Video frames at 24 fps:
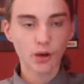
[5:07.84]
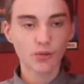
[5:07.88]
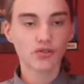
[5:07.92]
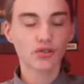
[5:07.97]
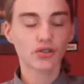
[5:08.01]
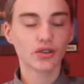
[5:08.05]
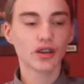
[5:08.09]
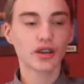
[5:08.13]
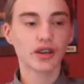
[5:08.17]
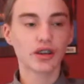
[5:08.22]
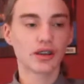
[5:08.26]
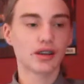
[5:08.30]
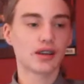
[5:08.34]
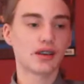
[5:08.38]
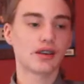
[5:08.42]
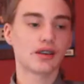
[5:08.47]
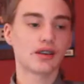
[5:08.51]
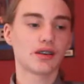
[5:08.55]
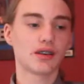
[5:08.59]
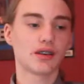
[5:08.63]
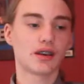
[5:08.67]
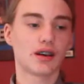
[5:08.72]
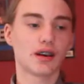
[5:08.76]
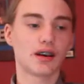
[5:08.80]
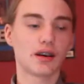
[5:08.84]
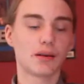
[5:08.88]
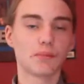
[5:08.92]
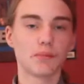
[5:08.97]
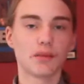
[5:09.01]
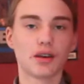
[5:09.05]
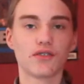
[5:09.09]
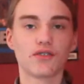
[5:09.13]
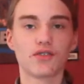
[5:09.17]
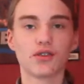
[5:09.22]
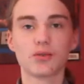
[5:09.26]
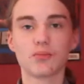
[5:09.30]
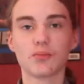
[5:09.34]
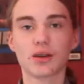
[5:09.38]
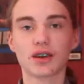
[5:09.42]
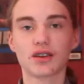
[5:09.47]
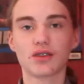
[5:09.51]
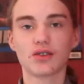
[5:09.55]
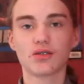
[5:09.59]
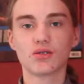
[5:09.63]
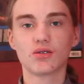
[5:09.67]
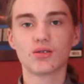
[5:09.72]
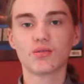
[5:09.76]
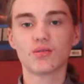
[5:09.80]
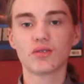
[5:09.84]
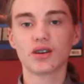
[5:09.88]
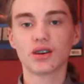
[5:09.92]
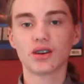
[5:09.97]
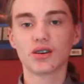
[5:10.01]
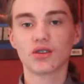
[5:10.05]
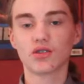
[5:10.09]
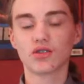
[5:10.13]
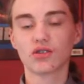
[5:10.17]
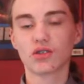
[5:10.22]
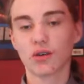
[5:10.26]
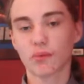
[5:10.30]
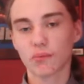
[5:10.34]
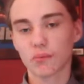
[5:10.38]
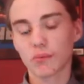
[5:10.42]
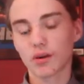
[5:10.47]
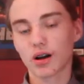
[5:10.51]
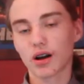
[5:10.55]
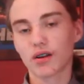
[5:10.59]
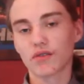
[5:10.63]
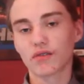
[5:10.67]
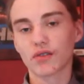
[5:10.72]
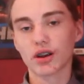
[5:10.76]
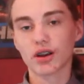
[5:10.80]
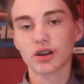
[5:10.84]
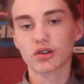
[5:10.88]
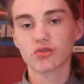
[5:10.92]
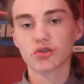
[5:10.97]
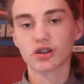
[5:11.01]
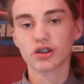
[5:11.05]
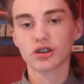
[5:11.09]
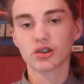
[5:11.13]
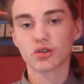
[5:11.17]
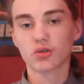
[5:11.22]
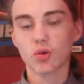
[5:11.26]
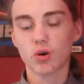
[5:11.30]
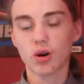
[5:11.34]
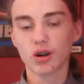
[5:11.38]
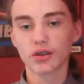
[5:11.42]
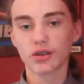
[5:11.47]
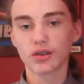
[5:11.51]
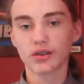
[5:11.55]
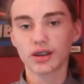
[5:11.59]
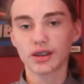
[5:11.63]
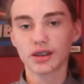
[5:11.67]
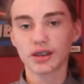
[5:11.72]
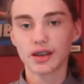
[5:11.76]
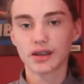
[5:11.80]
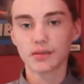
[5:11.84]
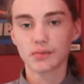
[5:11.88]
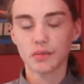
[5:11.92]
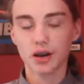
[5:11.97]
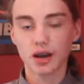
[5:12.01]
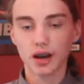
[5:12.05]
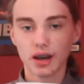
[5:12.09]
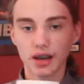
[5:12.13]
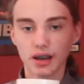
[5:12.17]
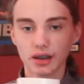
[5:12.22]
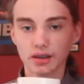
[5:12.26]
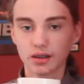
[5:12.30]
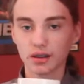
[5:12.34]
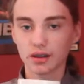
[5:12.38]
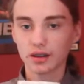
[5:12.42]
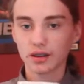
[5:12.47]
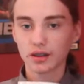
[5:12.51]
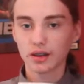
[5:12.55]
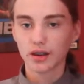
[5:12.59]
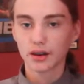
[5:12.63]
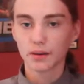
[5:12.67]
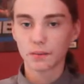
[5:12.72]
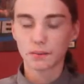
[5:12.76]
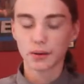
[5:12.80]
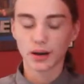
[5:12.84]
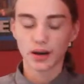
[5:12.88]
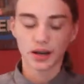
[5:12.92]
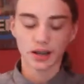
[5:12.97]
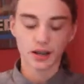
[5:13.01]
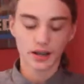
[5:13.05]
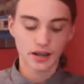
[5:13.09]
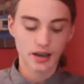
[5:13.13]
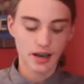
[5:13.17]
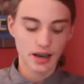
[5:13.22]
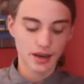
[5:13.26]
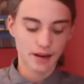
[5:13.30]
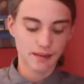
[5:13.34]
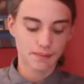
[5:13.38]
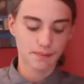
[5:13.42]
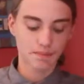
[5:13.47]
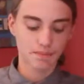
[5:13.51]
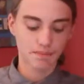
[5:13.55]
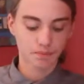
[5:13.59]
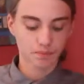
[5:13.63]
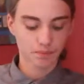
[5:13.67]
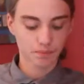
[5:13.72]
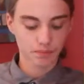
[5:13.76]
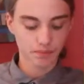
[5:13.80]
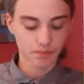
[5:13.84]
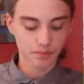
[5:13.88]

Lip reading: Hopefully, if you make YouTube videos, they're of a greater quality than mine. But yeah,